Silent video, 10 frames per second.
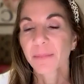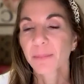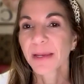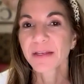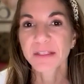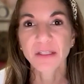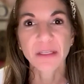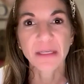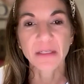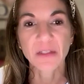
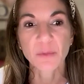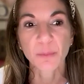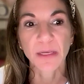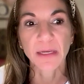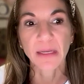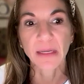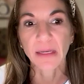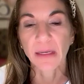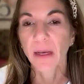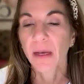basically
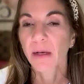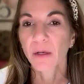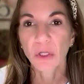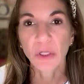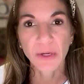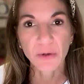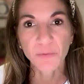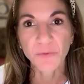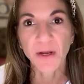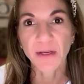explaining,
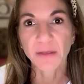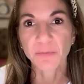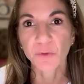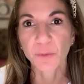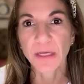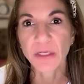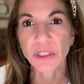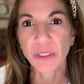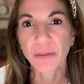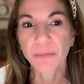clarifying
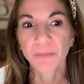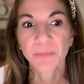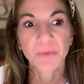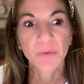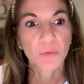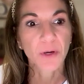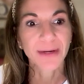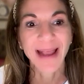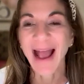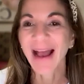information,
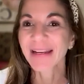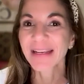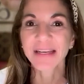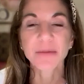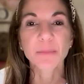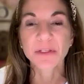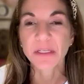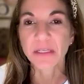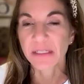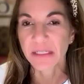right? Adding any
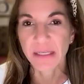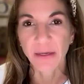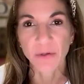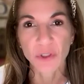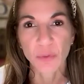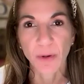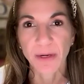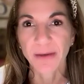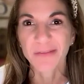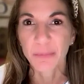missing details you might
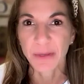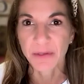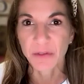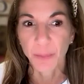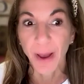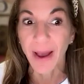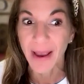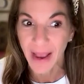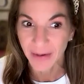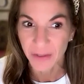have missed by
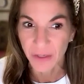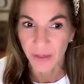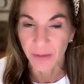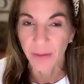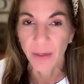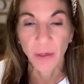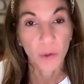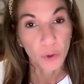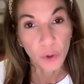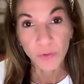accident,
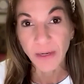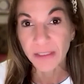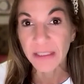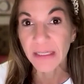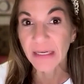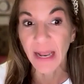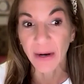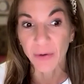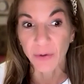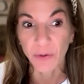correcting an
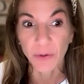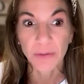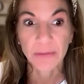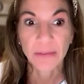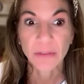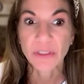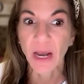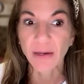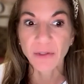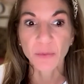error,
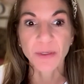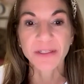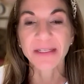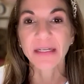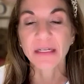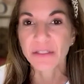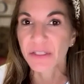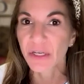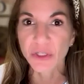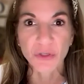documenting
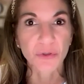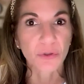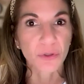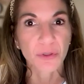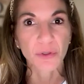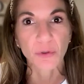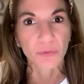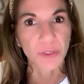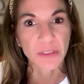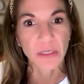additional clinical
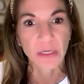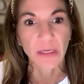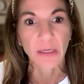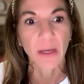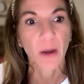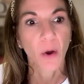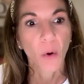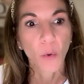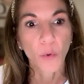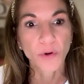reasoning,
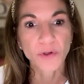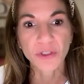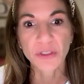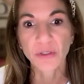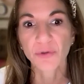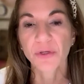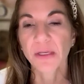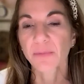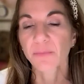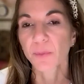or just
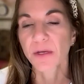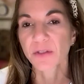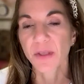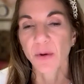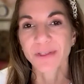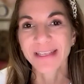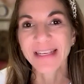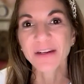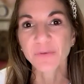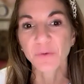including information that was
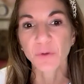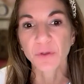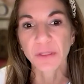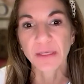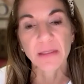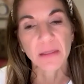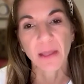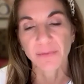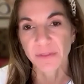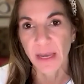inadvertently
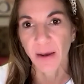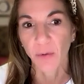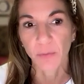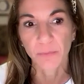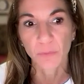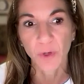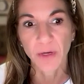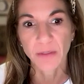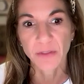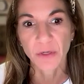left out,
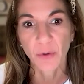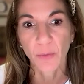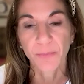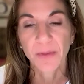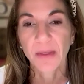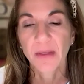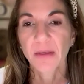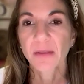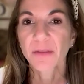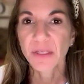right? So
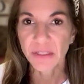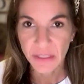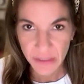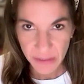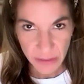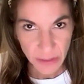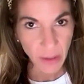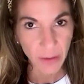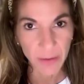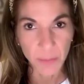this is
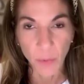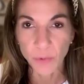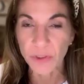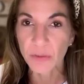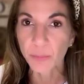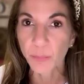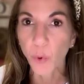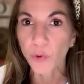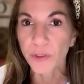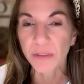done, most
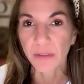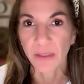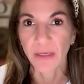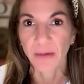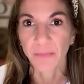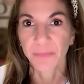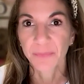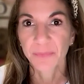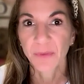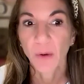importantly,
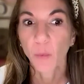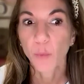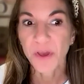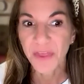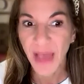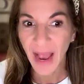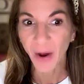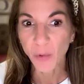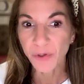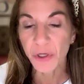
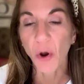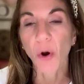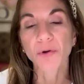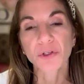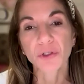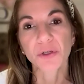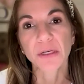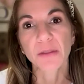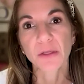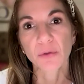without
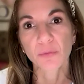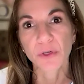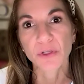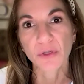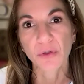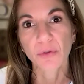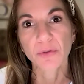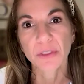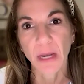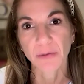altering the original
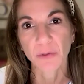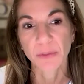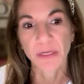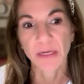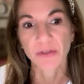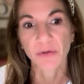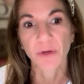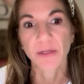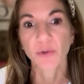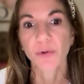documentation,
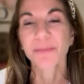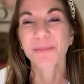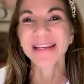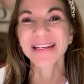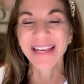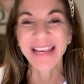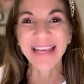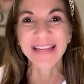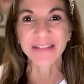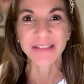right? So it
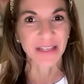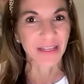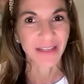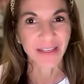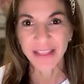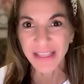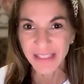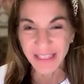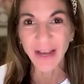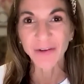maintains the
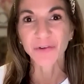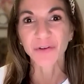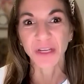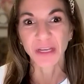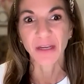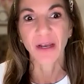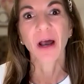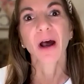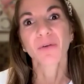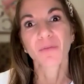integrity
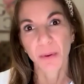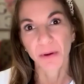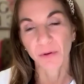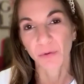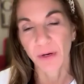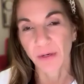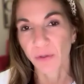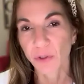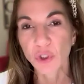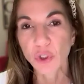of the medical
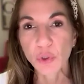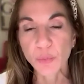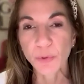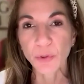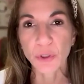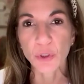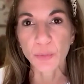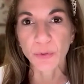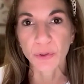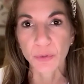record. Super
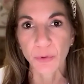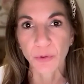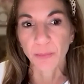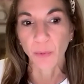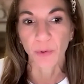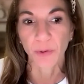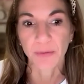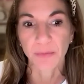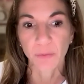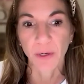duper duper
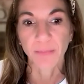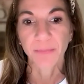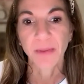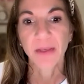important, right?